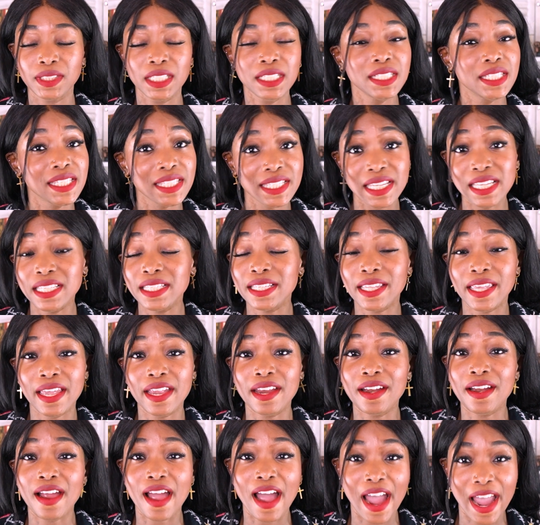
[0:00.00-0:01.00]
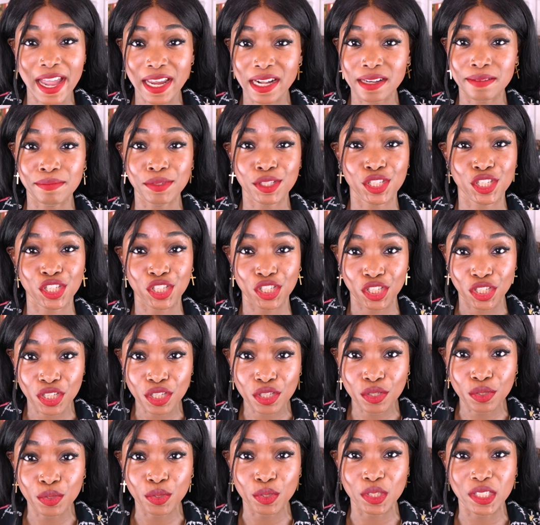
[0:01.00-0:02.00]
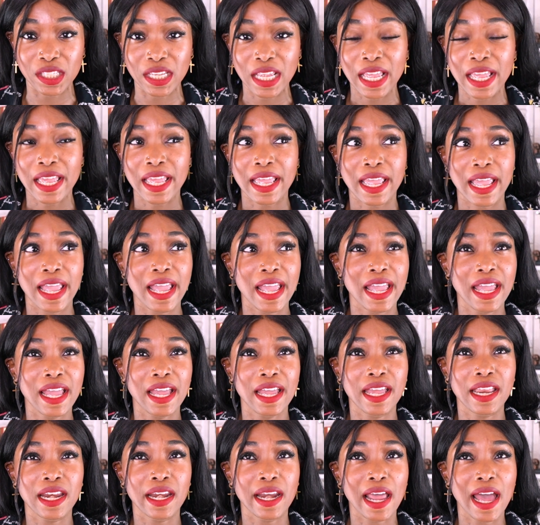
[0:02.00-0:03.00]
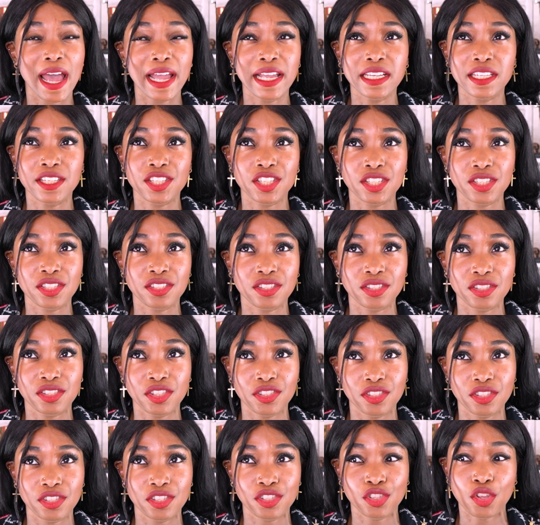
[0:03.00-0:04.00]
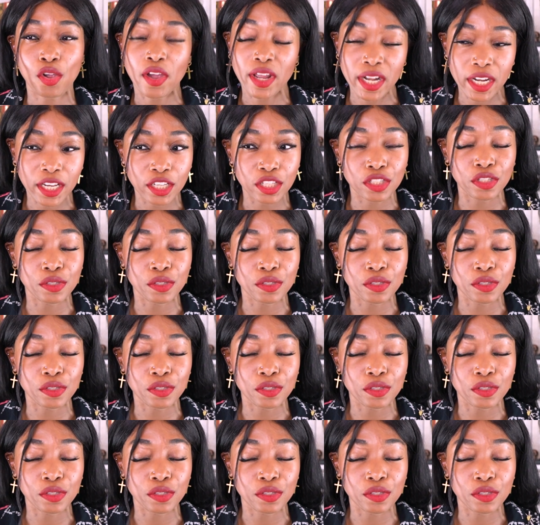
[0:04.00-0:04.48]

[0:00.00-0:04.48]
skincare item to use, and I started